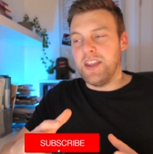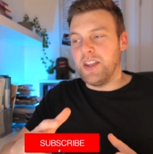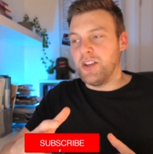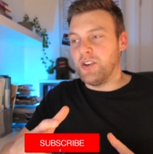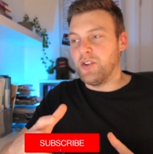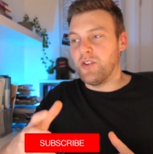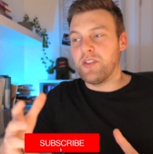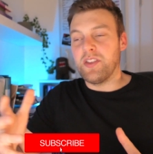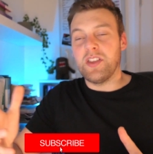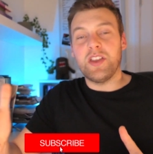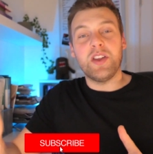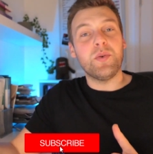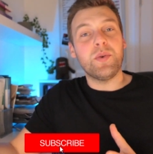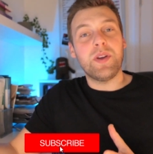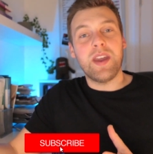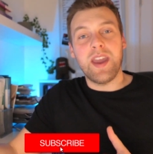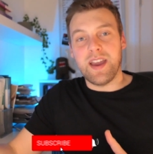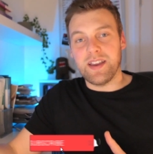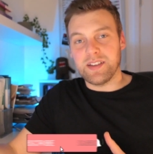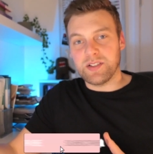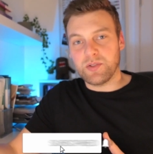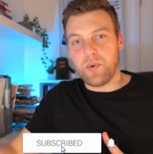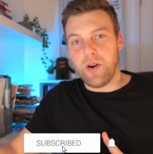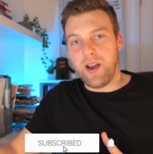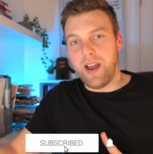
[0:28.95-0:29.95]
You know, the UK
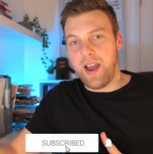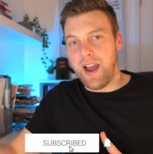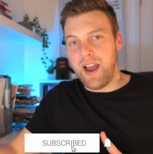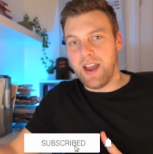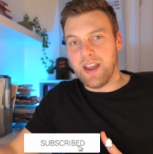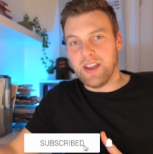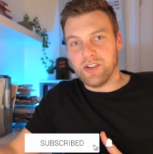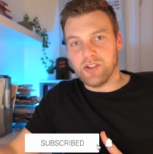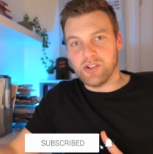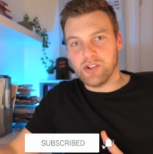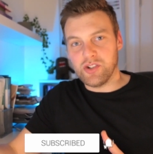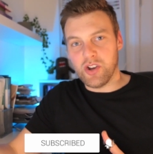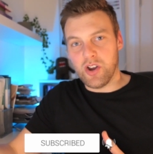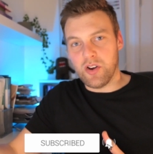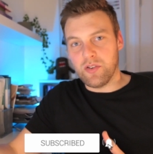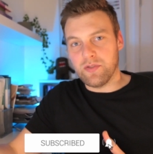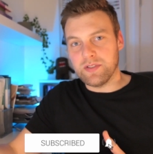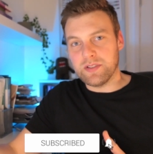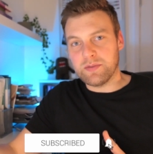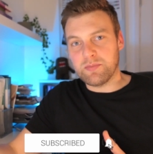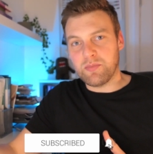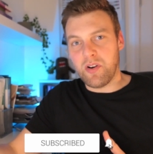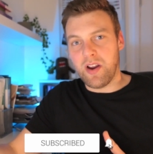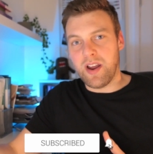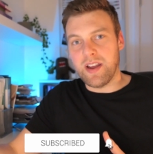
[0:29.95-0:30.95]
has quite high insurance
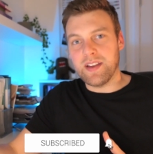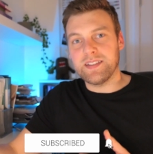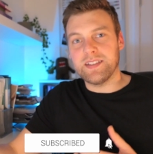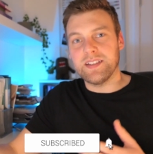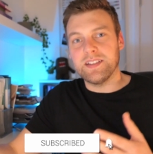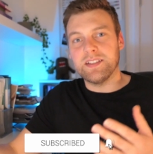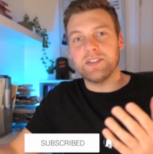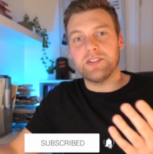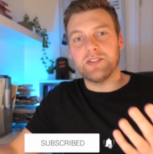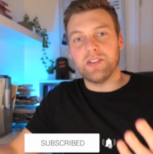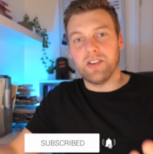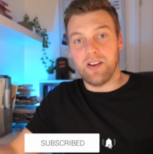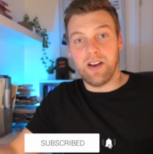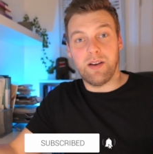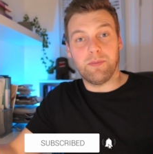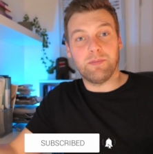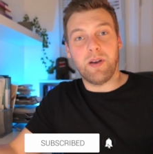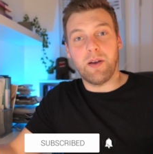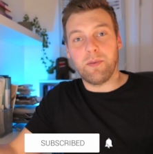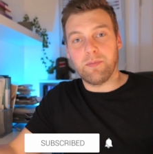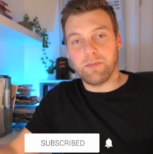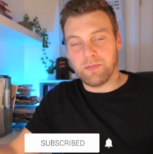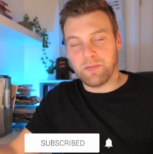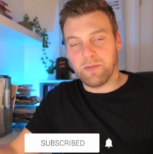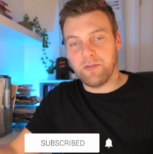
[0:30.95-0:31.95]
prices, so
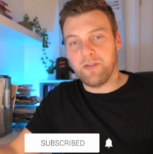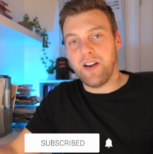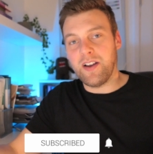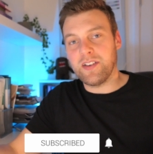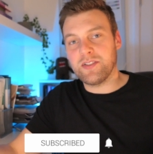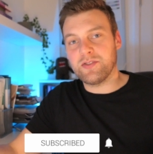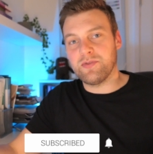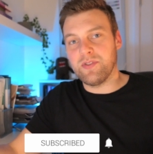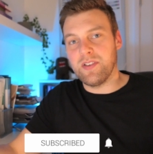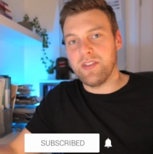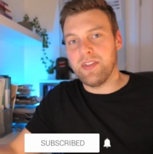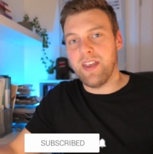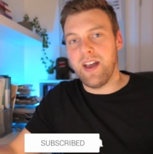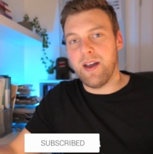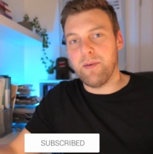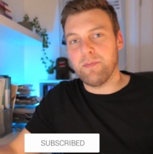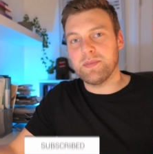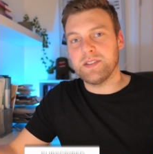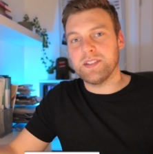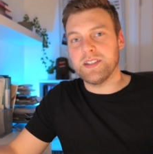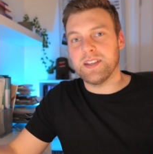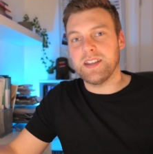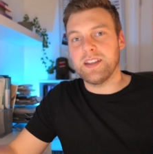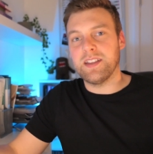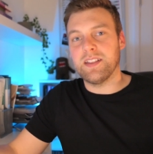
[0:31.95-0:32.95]
I'm factoring that
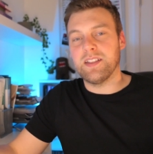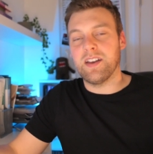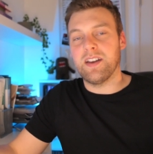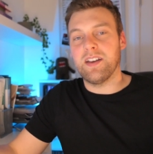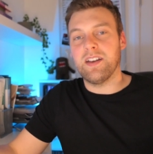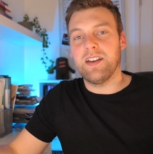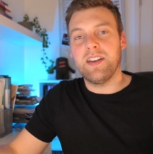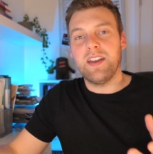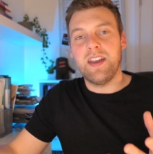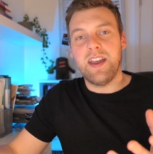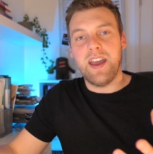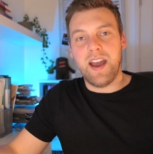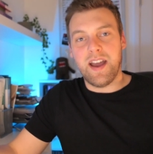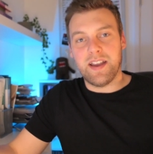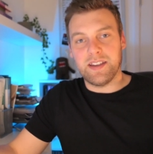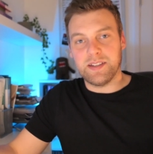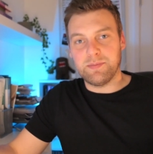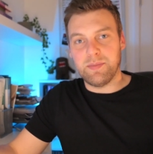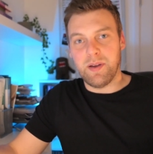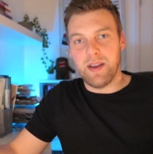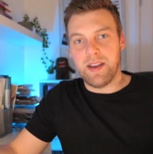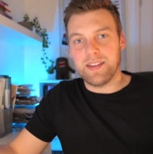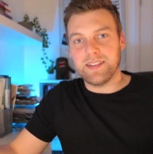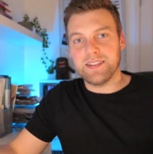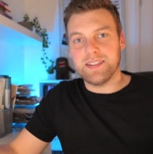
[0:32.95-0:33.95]
particular
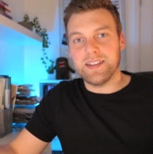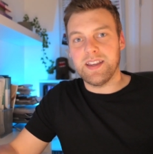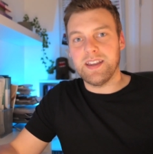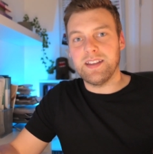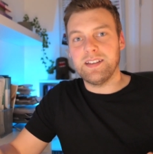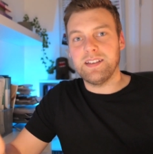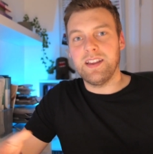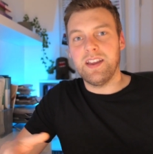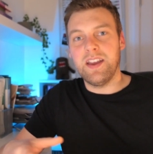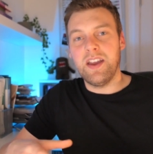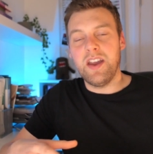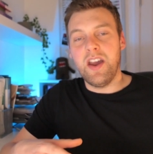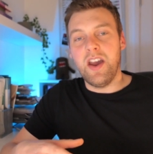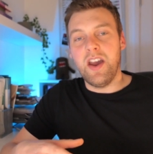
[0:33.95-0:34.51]
aspect in.